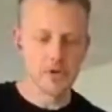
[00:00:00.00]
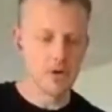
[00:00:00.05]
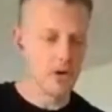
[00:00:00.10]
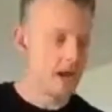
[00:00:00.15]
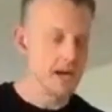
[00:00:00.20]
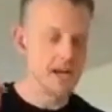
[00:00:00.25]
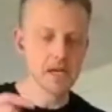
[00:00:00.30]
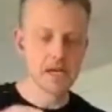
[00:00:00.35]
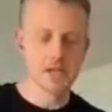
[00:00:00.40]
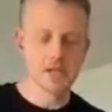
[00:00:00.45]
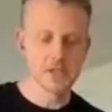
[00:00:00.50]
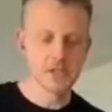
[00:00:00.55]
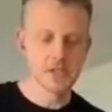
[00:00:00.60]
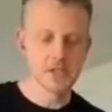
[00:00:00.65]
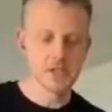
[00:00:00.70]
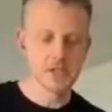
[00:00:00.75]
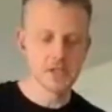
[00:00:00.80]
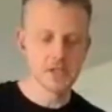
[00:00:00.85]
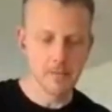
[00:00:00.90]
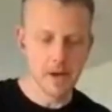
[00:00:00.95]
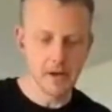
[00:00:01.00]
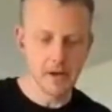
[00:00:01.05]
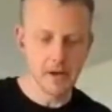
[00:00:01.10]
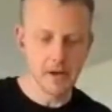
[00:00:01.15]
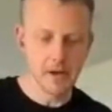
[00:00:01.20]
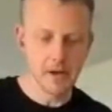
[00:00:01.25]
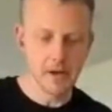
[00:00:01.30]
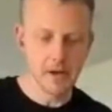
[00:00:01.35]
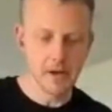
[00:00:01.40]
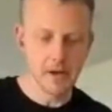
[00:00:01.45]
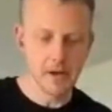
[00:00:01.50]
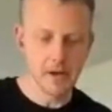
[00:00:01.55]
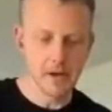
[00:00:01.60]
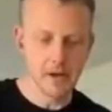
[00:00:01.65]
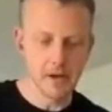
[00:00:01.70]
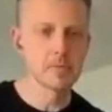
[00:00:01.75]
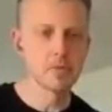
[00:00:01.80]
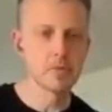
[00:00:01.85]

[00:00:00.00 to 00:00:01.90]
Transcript: So 8 cassettes in about 5 minutes,